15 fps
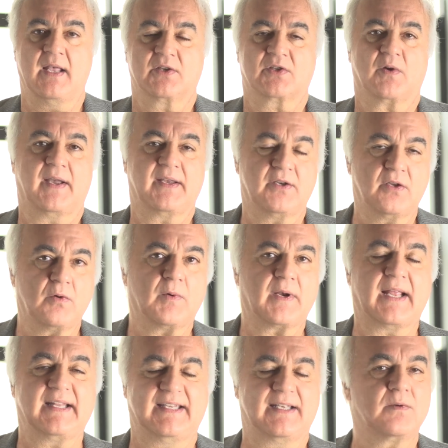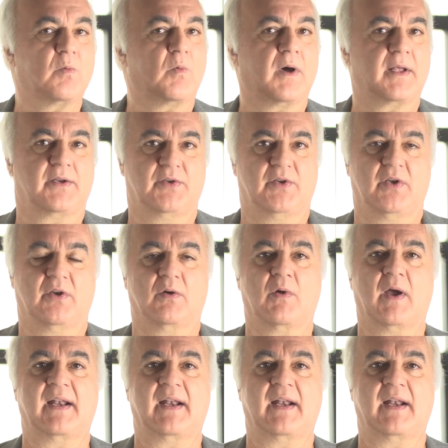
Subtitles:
So I knew what I didn't want to do,